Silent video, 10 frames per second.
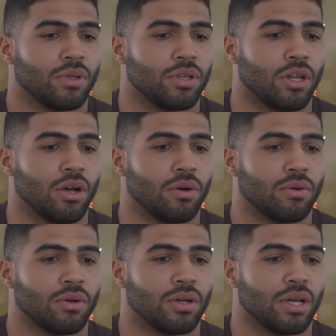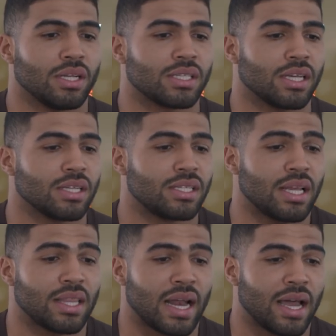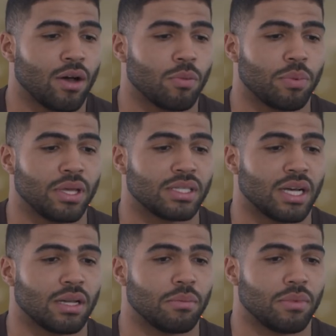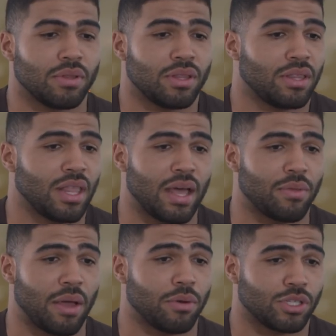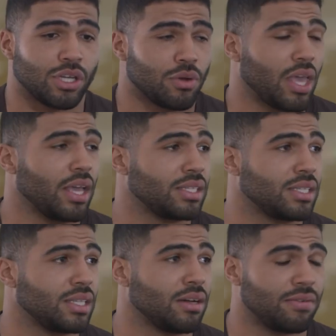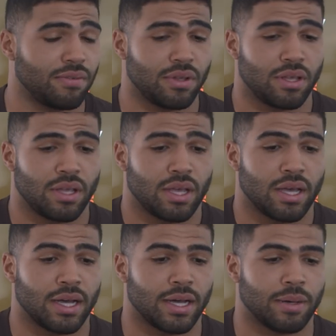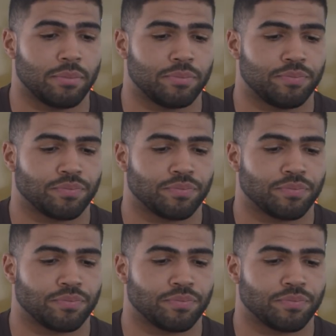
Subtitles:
you know, a skill set that I hope is that will showcase itself, and